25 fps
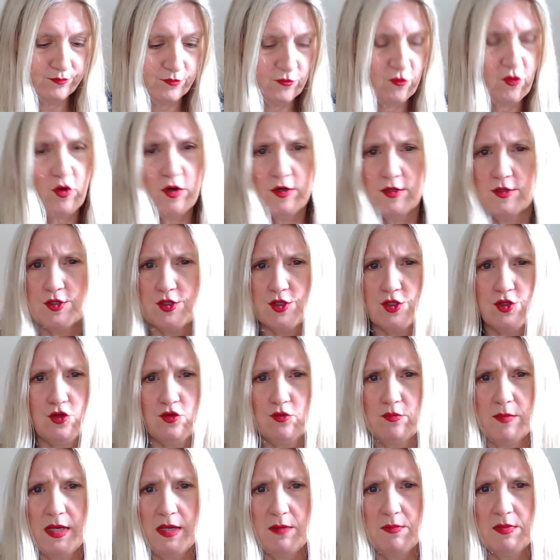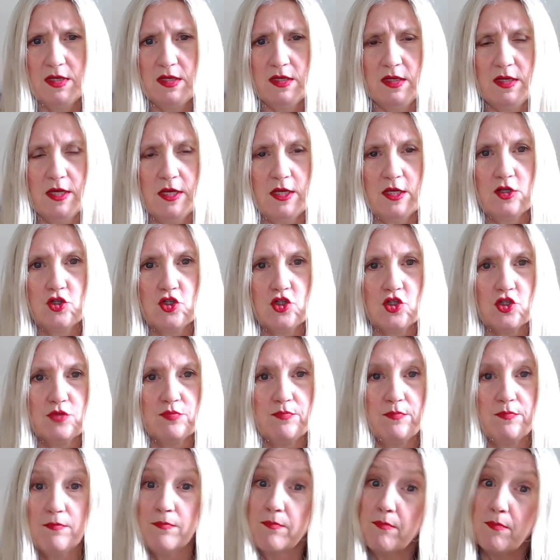forty-two maybe inch
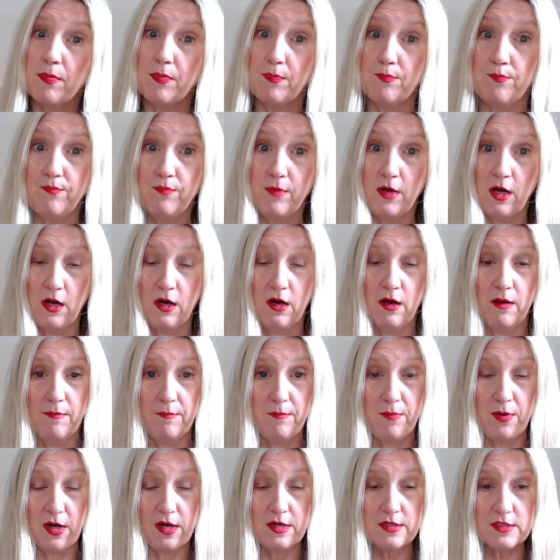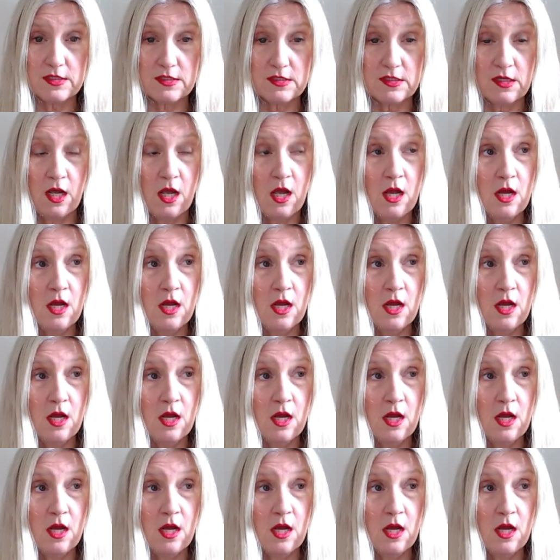uh, bust.